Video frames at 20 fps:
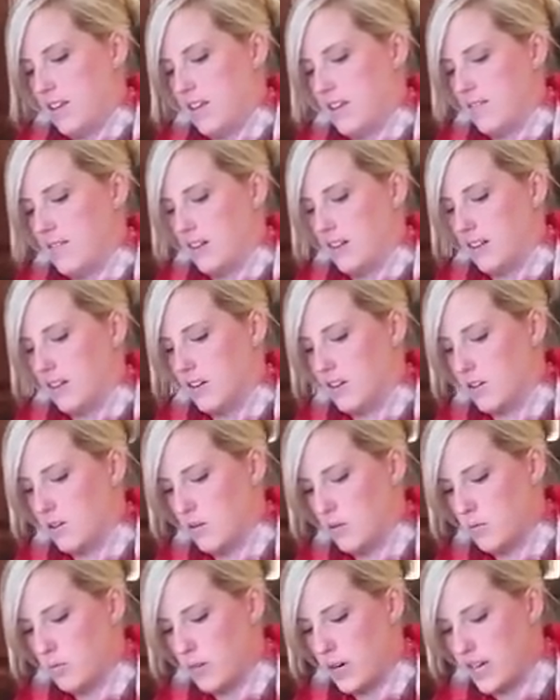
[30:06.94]
Give it a
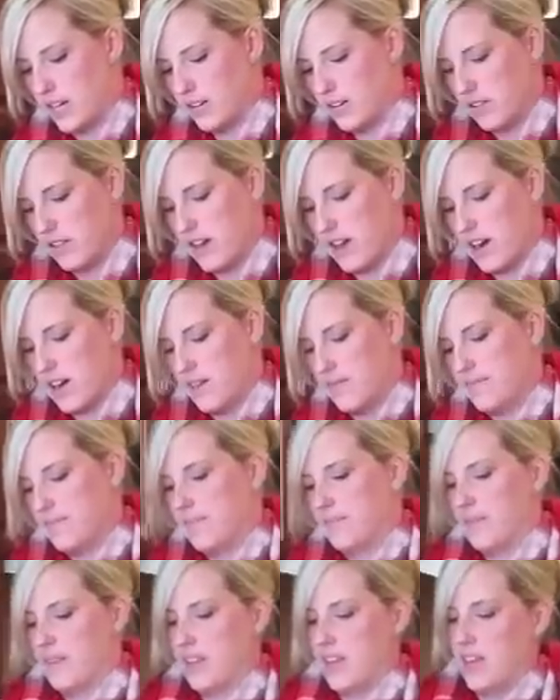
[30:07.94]
little wrinkle there.
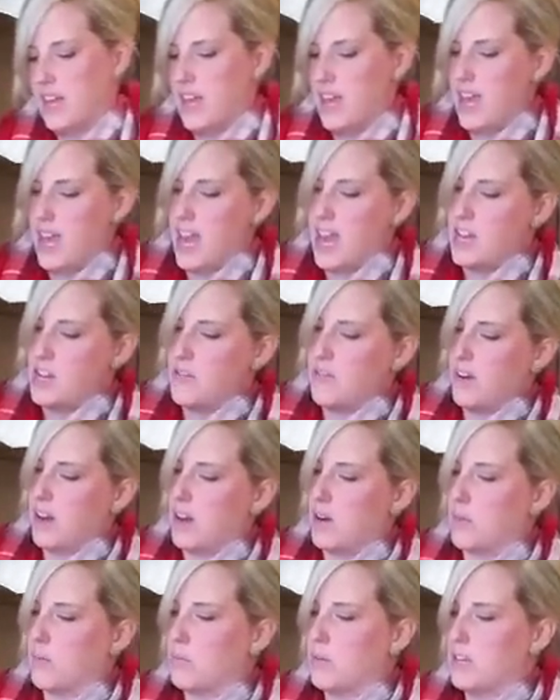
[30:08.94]
And you've
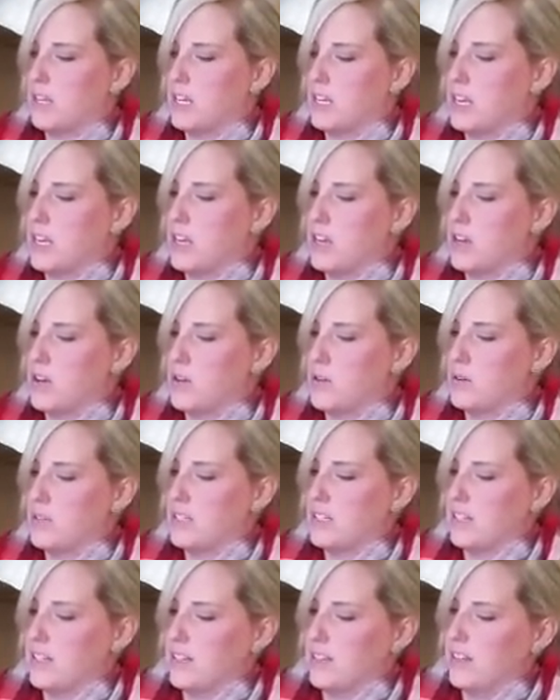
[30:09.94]
got a really
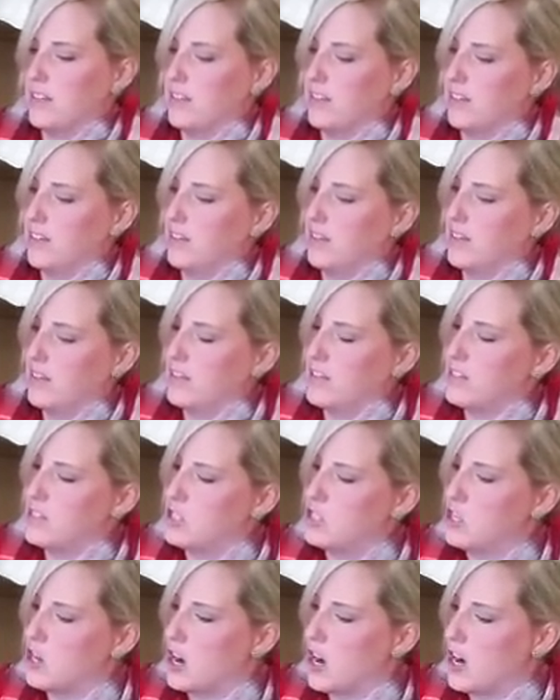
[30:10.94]
cute
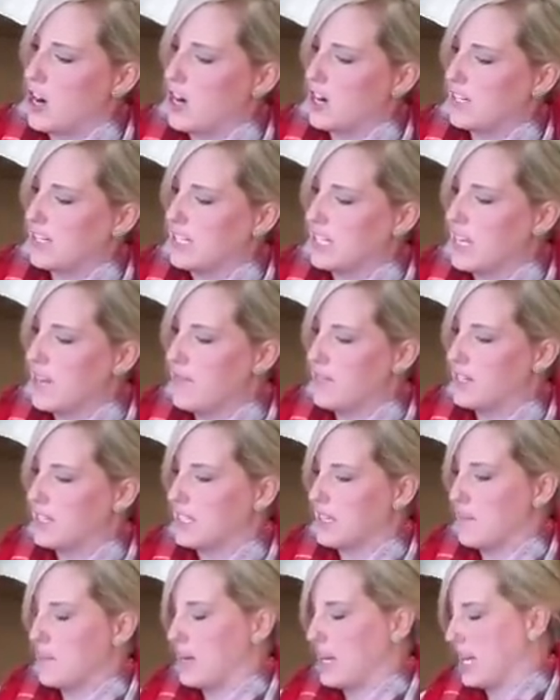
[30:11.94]
jar to give to
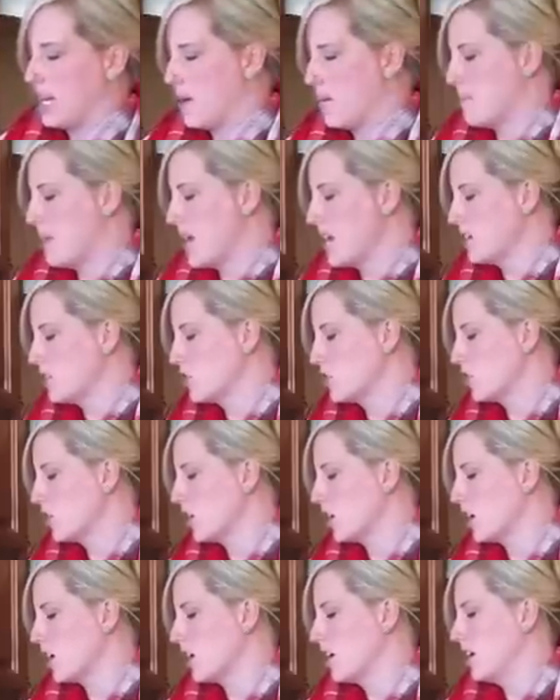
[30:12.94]
somebody. Now make
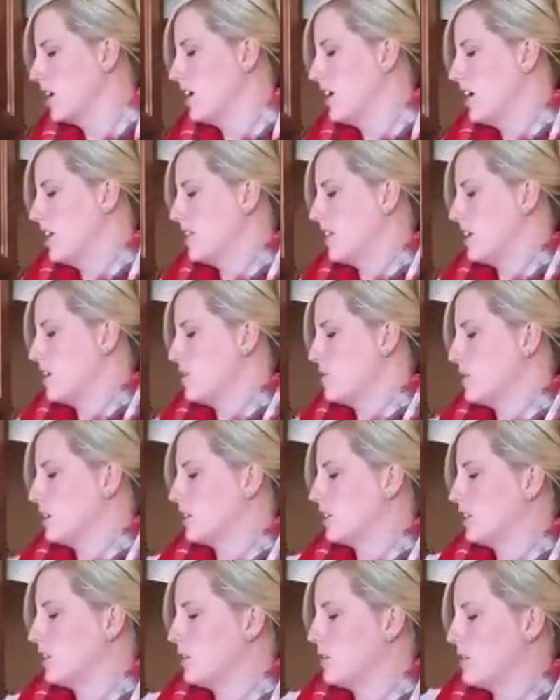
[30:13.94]
sure that you
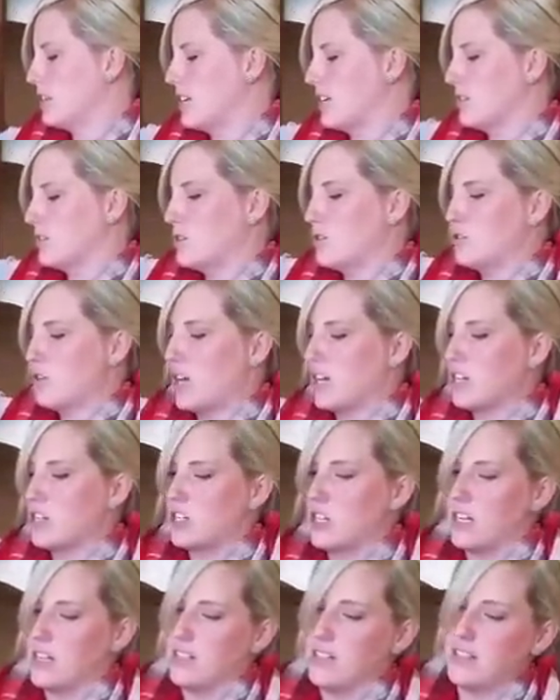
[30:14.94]
include the
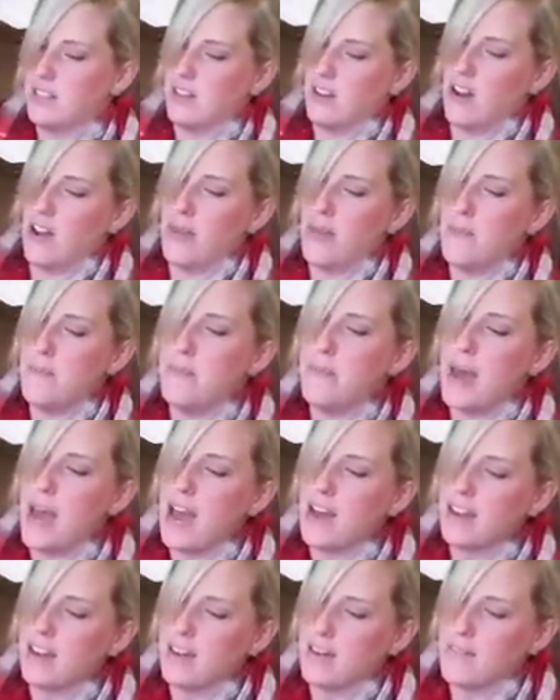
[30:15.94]
instructions on the
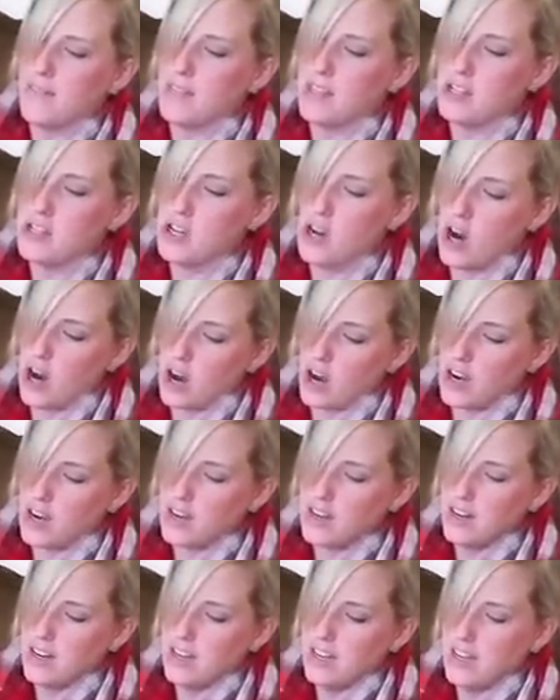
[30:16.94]
back of the
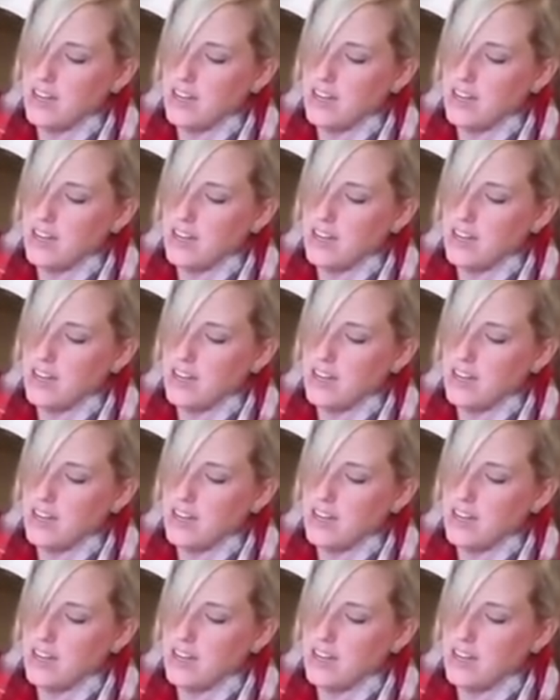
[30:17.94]
jar.